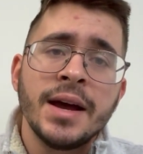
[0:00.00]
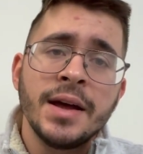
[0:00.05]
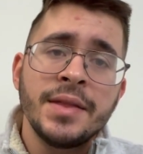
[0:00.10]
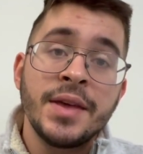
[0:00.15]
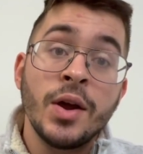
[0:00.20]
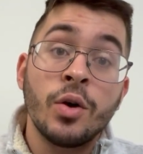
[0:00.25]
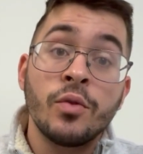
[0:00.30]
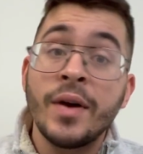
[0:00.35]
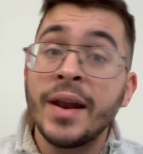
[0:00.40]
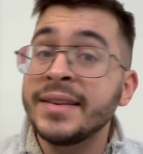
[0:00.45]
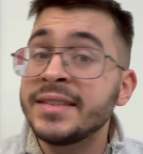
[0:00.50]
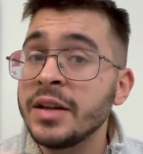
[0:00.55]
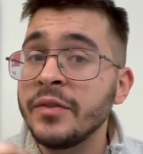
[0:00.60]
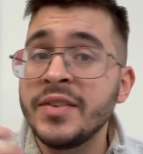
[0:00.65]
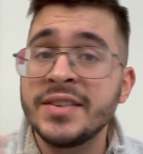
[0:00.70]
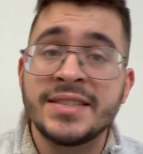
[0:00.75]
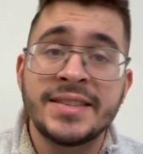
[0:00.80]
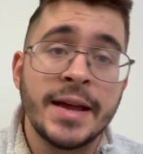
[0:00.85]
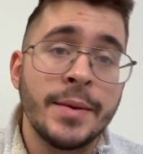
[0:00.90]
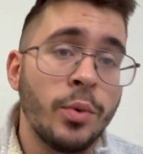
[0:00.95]
They are relatively
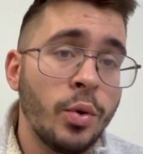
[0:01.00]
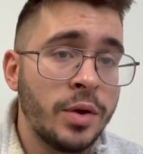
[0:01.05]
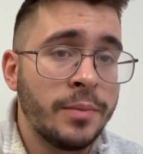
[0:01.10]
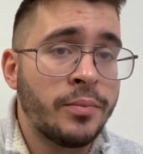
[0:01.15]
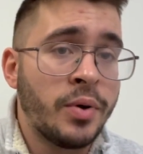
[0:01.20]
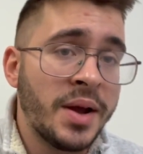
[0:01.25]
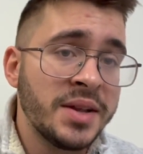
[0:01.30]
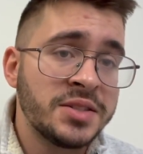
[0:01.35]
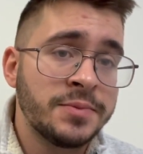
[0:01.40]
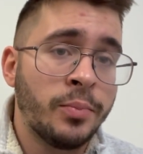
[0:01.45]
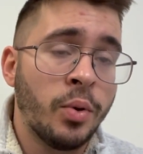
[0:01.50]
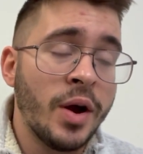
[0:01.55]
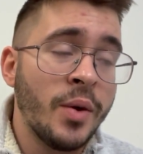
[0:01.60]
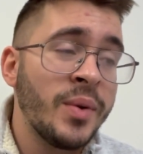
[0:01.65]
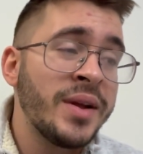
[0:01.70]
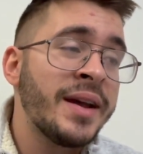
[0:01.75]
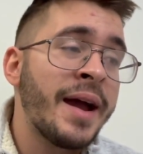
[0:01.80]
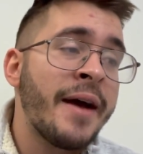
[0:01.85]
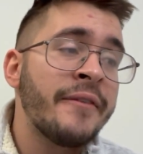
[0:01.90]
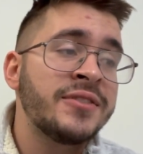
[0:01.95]
stable in price point.
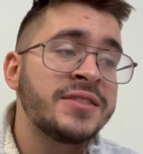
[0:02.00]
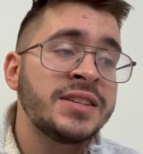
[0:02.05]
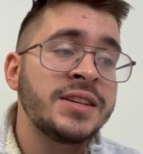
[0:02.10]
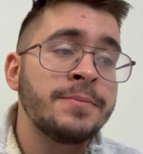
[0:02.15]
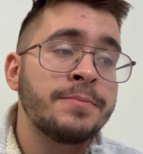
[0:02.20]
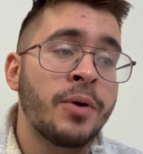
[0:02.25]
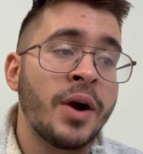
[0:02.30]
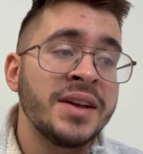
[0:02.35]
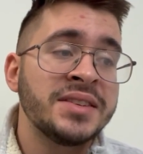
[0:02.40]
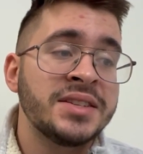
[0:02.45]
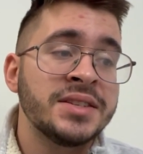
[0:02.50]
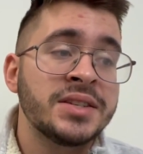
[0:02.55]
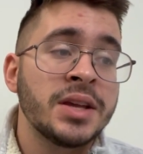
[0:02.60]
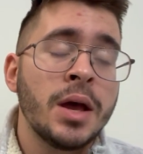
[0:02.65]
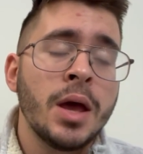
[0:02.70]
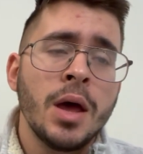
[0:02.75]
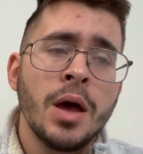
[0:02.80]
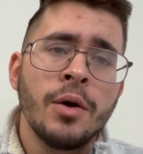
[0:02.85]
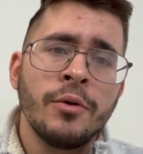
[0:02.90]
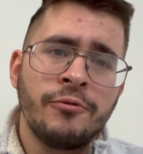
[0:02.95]
We have seen prices
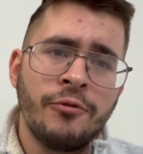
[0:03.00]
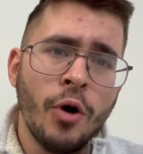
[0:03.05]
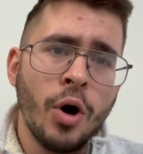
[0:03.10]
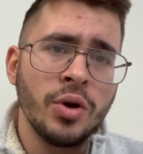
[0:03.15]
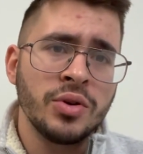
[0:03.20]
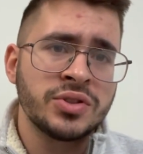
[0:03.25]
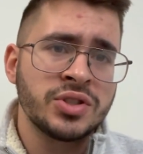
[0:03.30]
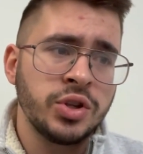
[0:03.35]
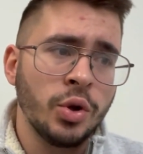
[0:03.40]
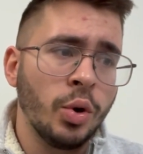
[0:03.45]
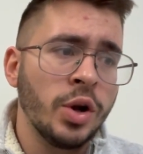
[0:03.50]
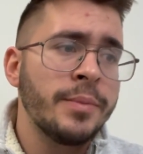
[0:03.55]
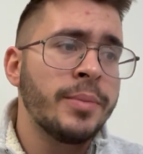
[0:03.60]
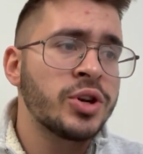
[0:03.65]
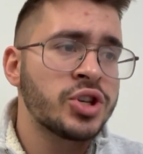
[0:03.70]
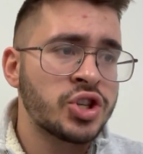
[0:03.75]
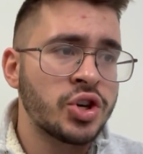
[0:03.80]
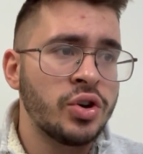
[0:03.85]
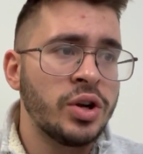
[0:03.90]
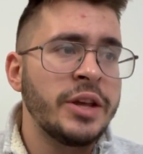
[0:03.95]
fall slowly but
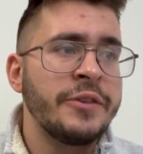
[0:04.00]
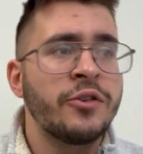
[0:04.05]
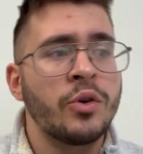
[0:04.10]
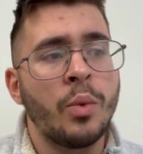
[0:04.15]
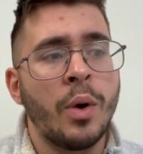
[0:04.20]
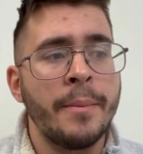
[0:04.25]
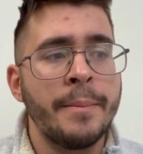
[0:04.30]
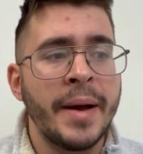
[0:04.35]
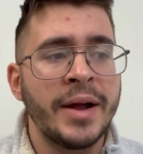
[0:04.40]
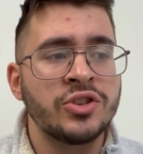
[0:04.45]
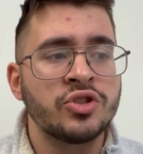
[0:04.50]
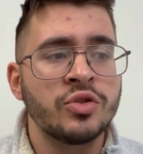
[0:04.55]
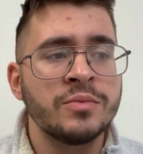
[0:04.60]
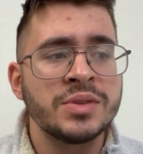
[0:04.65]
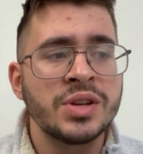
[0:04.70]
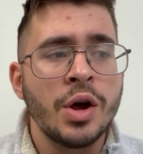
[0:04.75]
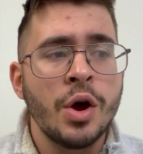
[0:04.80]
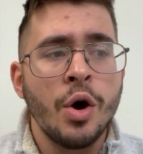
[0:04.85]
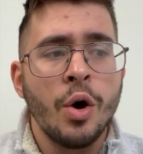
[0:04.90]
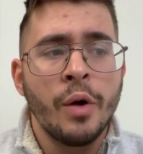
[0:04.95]
surely for one
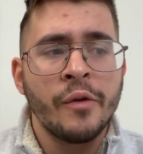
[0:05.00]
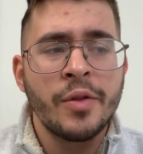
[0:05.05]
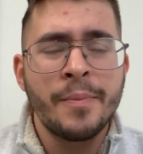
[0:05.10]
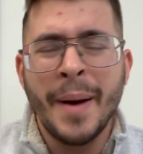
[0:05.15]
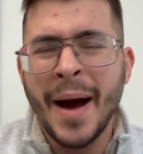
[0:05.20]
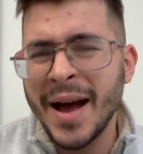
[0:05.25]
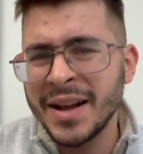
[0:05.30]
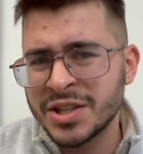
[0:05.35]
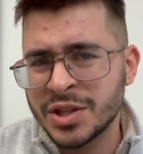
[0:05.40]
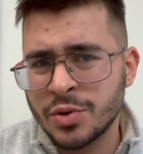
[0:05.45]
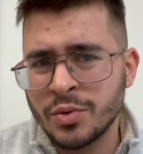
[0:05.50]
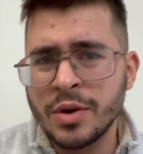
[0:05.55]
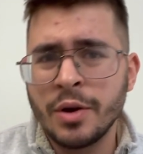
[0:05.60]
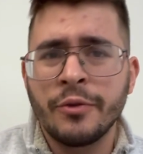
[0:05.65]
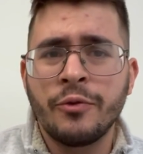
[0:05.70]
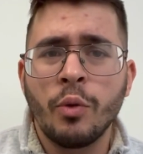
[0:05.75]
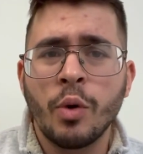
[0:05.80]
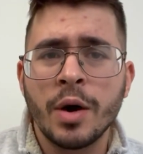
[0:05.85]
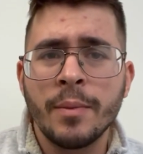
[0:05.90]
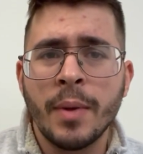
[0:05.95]
bedrooms over the past 3 or
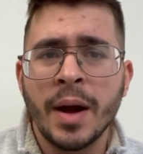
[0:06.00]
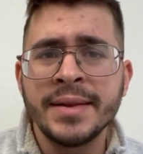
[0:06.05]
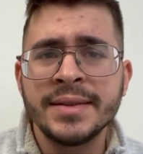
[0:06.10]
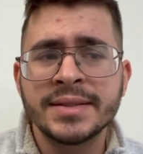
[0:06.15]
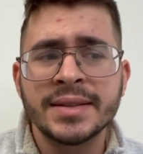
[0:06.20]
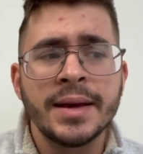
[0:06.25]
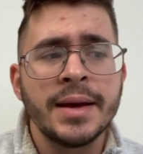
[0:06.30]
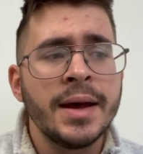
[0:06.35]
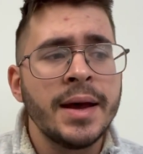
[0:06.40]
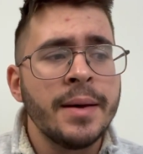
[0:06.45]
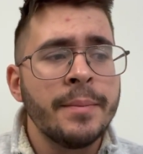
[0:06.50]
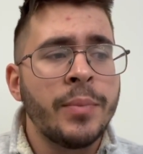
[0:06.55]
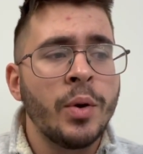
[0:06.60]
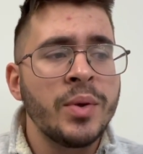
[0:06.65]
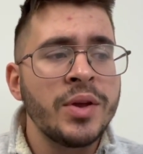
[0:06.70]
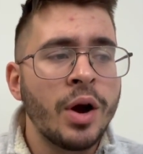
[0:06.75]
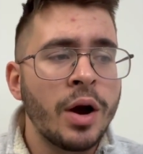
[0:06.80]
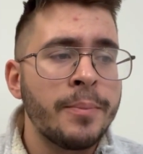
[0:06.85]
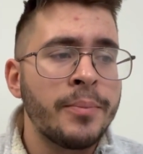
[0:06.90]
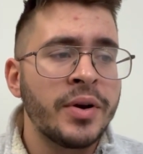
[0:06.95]
4 months, but
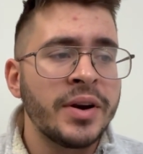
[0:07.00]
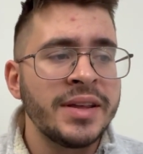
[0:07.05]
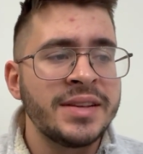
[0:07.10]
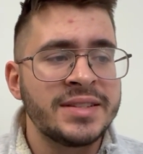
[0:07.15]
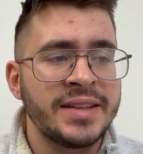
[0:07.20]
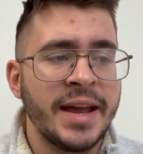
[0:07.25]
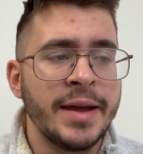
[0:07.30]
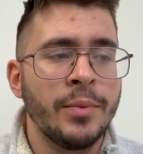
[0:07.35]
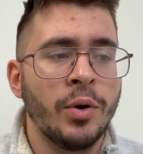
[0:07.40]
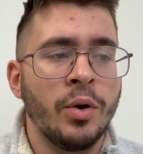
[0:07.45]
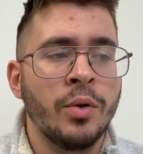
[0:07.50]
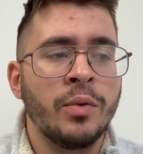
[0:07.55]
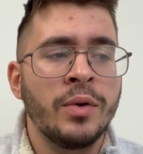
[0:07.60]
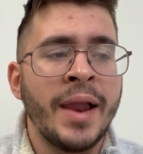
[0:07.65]
we are pretty stable.